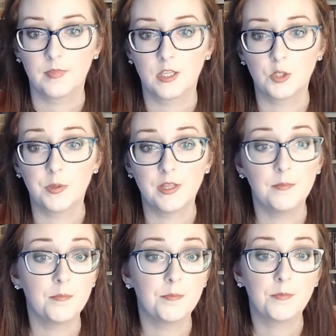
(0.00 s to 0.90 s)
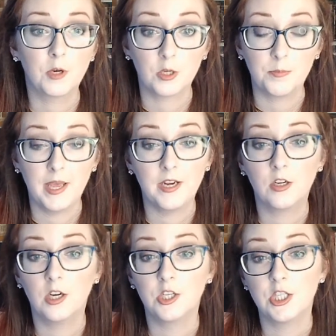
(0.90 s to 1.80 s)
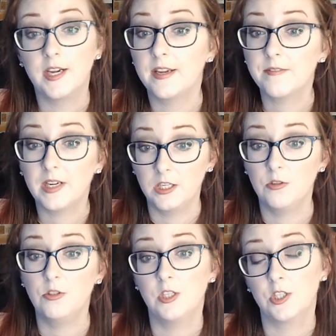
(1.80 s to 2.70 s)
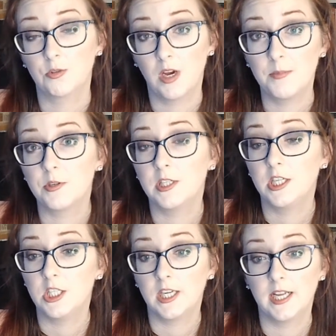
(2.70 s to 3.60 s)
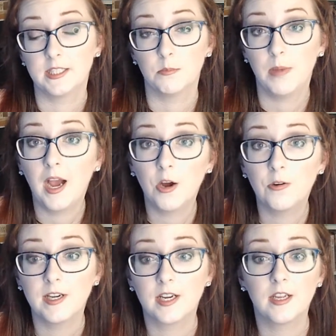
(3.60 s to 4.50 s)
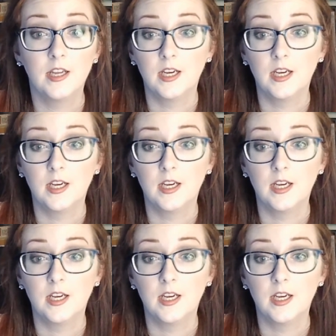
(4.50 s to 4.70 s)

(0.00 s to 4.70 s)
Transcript: So within critical pedagogy, I invite you to describe your teaching as empowering,